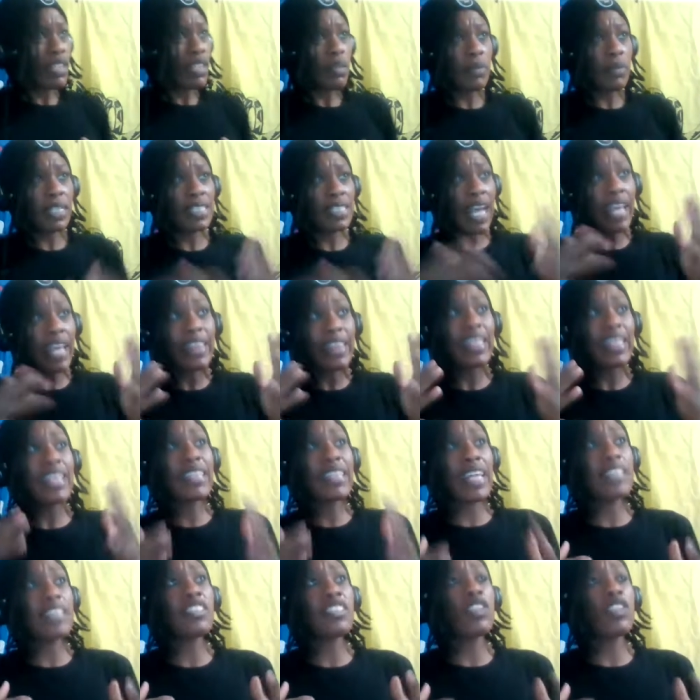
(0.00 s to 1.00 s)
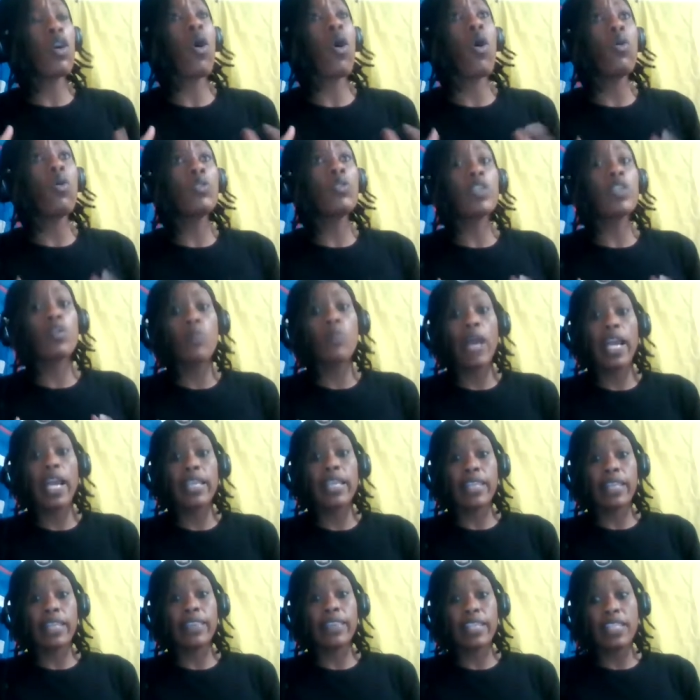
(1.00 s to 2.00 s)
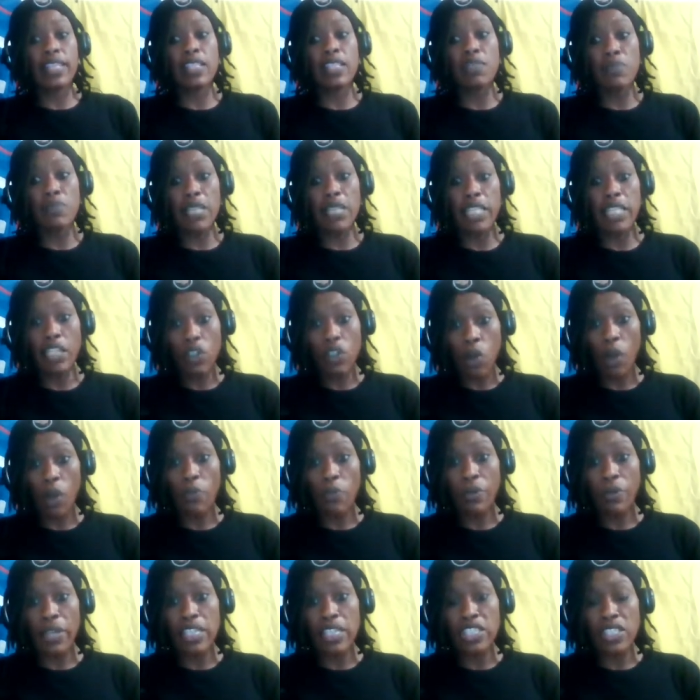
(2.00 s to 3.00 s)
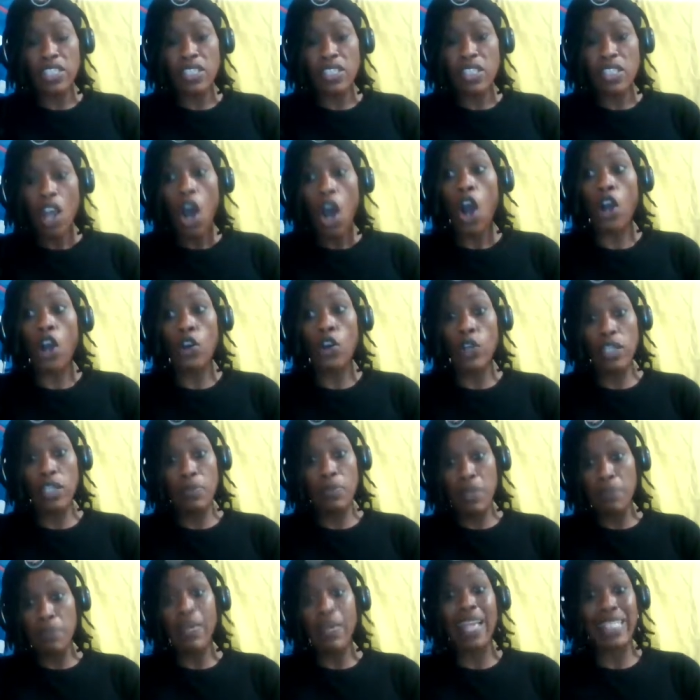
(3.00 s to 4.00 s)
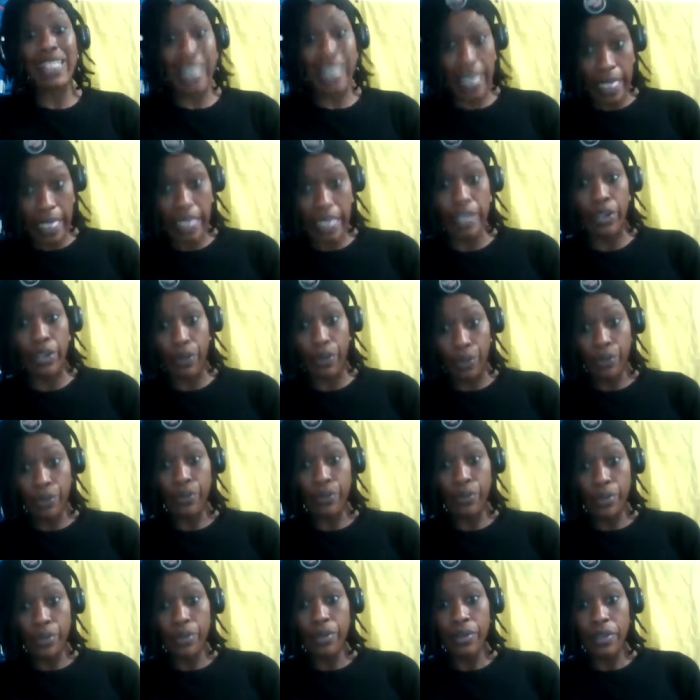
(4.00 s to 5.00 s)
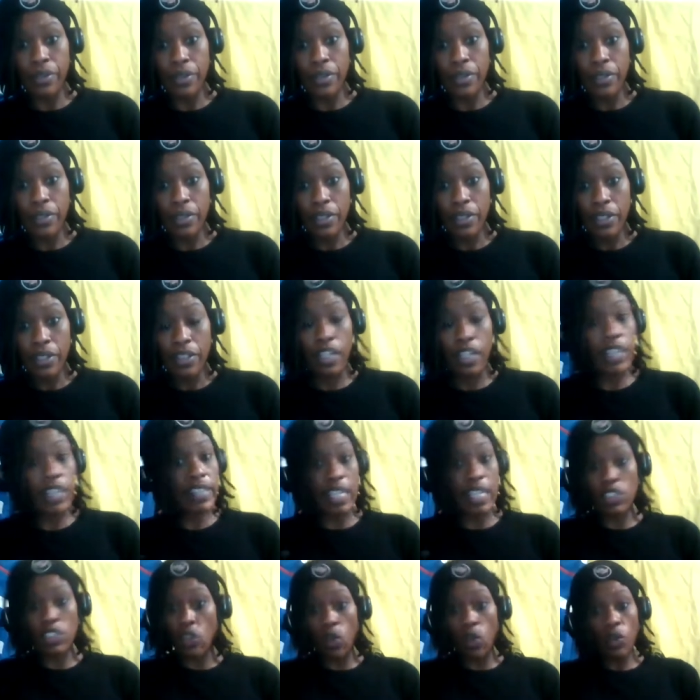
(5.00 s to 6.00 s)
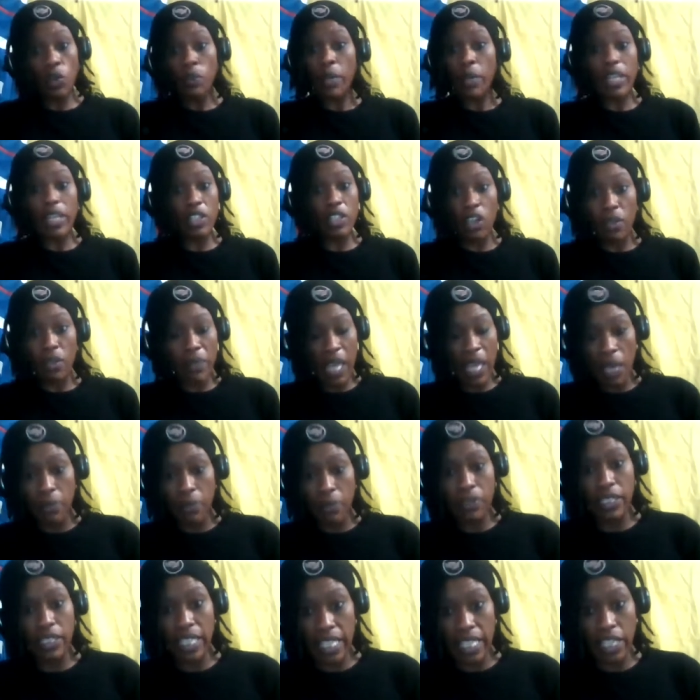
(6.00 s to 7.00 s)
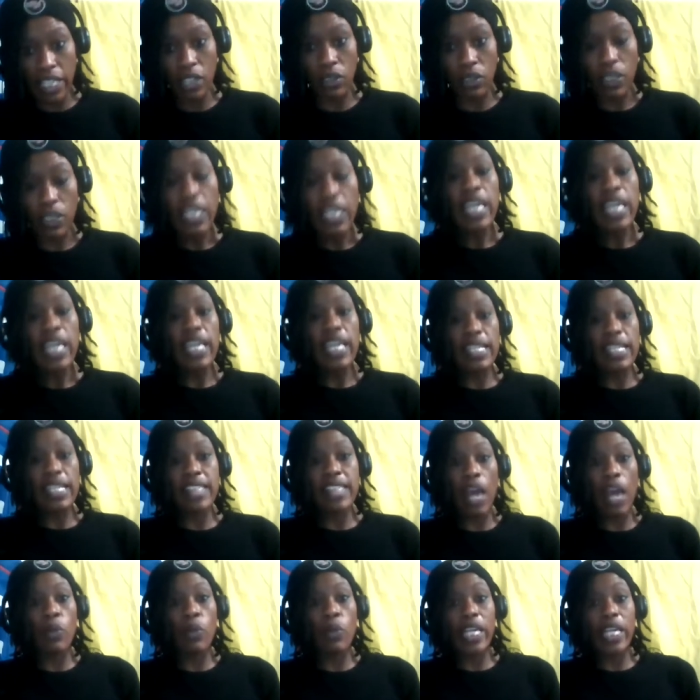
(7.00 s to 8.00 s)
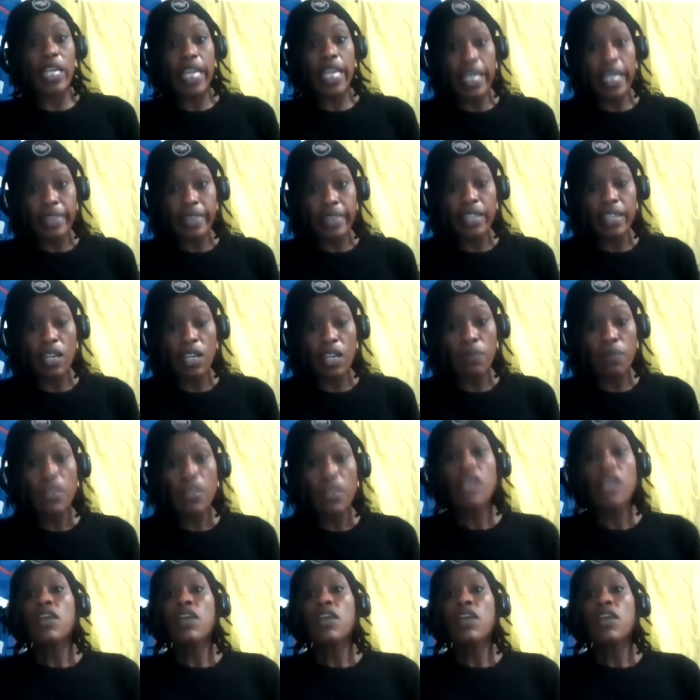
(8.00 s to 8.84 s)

because I think that's the only way that these media corporations are going to be made to heal. That's the only way they're going to be able to heal, is that we hit them